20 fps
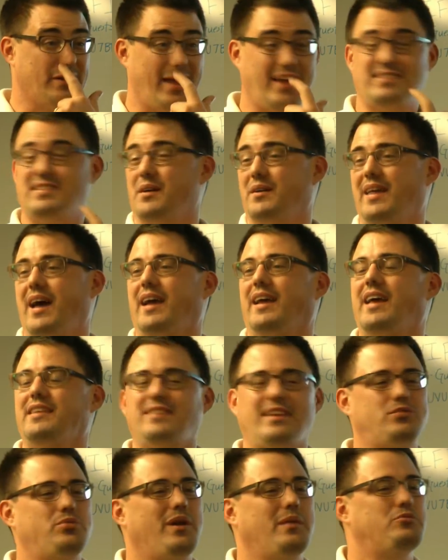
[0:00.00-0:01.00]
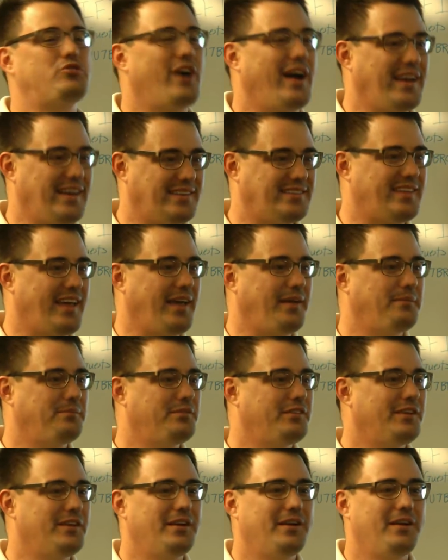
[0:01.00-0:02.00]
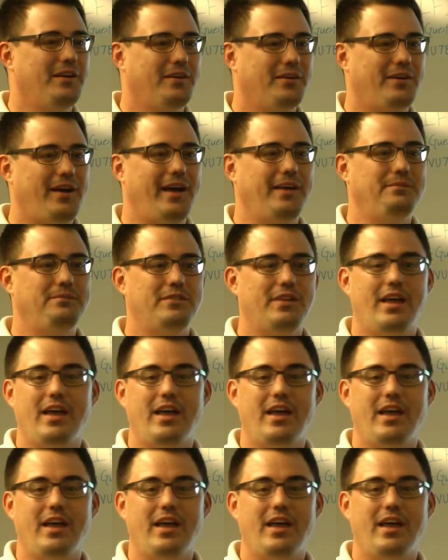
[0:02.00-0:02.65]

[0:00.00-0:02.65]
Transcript: I guess that's what I'm trying to say, right?